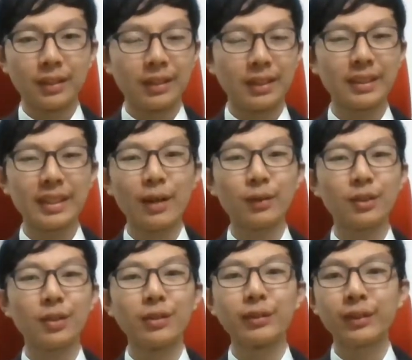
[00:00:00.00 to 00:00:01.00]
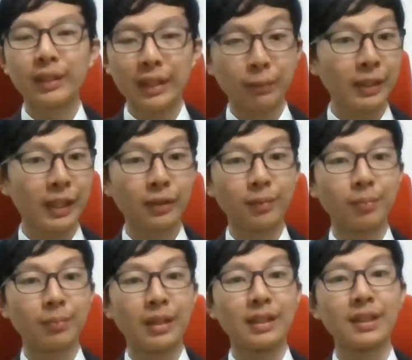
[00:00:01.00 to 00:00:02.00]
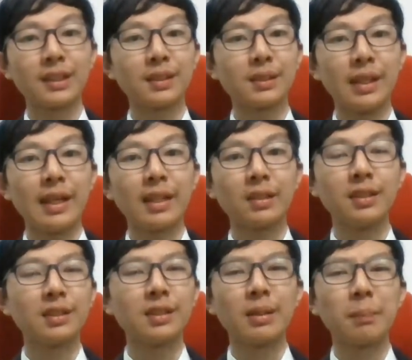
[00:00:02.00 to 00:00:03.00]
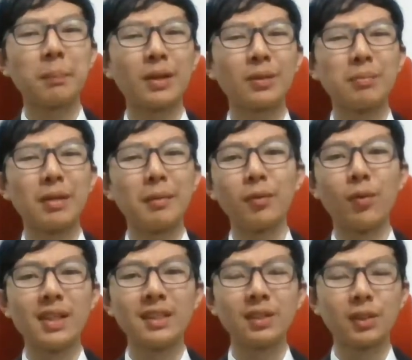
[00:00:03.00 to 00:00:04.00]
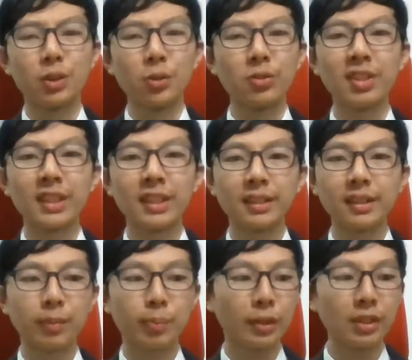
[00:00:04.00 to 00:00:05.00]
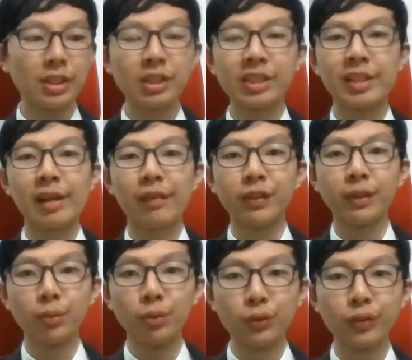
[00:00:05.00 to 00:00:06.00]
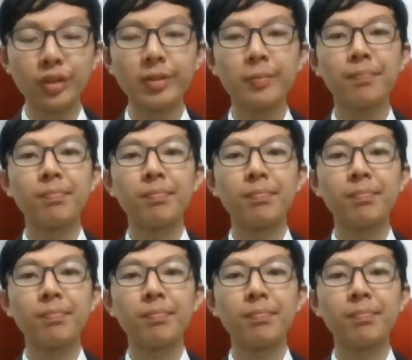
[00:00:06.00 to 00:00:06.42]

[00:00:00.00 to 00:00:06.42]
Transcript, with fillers: this is how it's going to come down. I just say at least about maybe one or two sentences about each and every movie